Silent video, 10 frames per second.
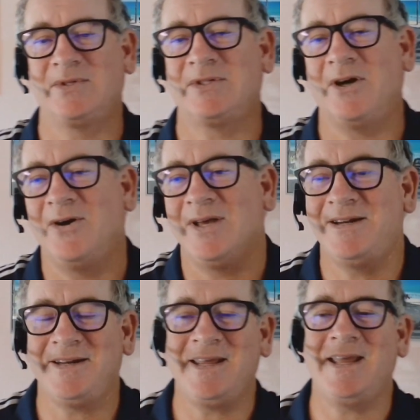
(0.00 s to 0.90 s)
So in
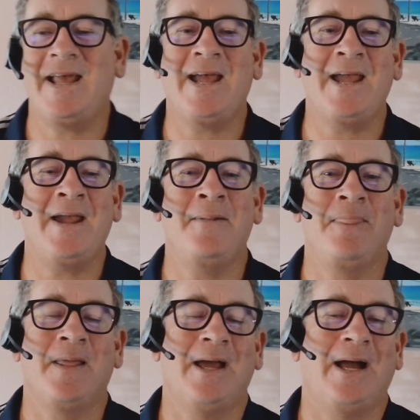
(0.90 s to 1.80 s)
an EA,
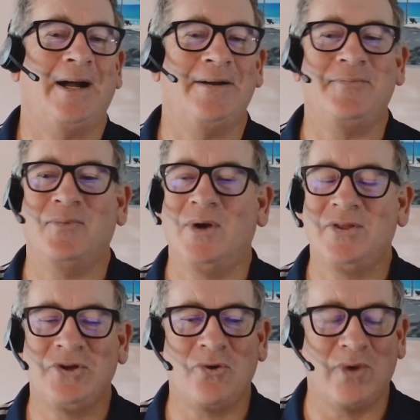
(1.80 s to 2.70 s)

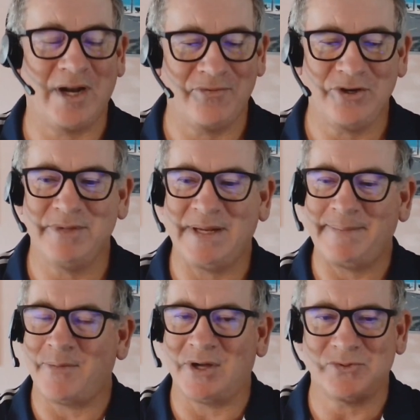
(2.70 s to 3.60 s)
whatever your
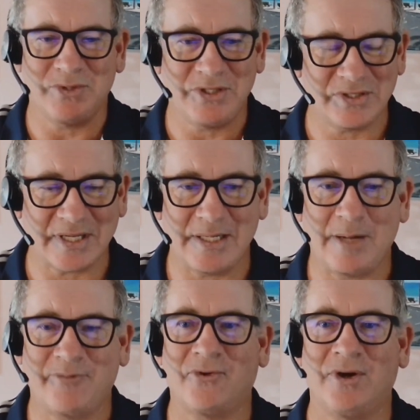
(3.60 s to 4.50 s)
minimum was when you signed
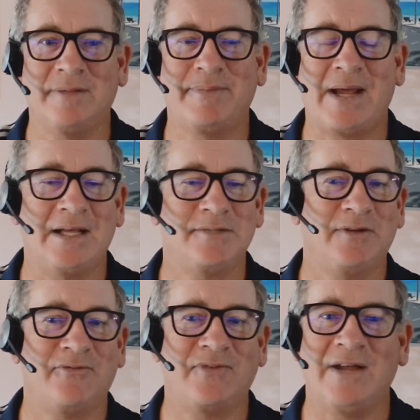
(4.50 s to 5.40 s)
up for it in the past, be
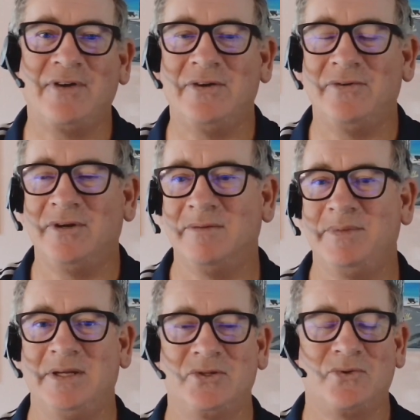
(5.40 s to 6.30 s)
it 500,
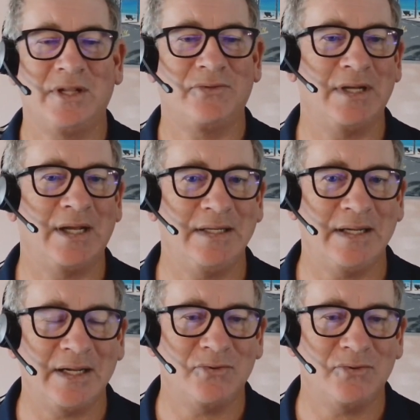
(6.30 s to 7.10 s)
be it $23.99,